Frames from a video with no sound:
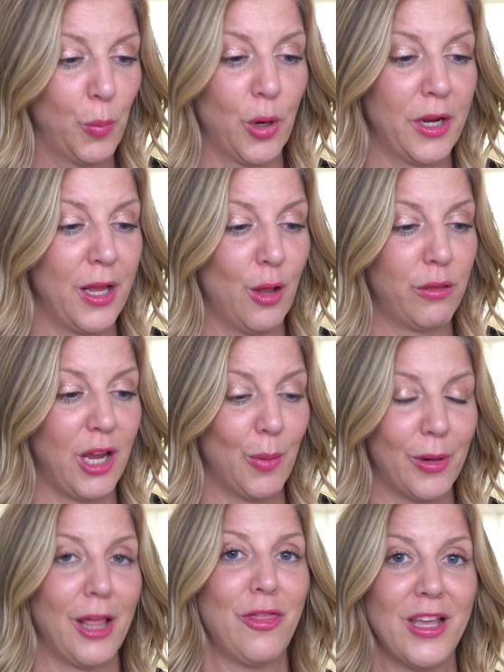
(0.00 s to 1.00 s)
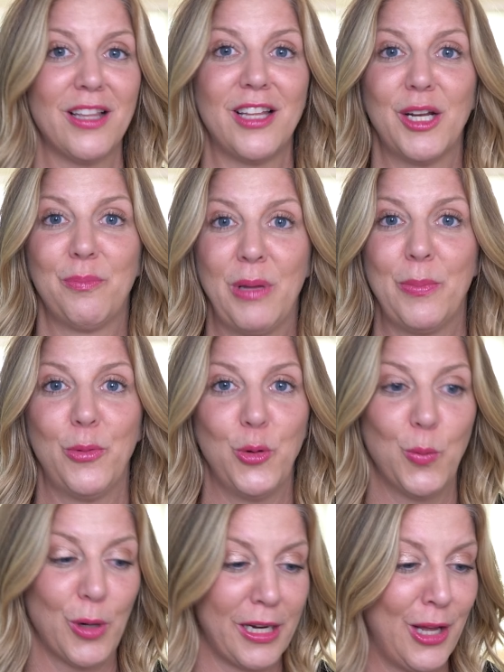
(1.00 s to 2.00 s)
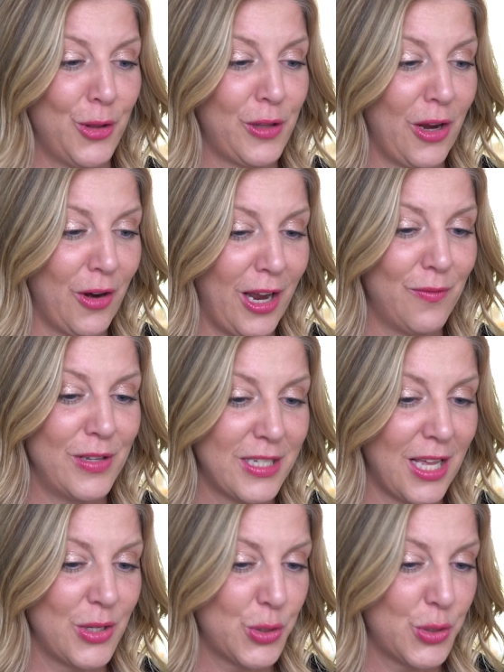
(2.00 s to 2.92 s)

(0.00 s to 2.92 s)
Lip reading: work in healthcare, but I think a lot of people who work in healthcare have these kind of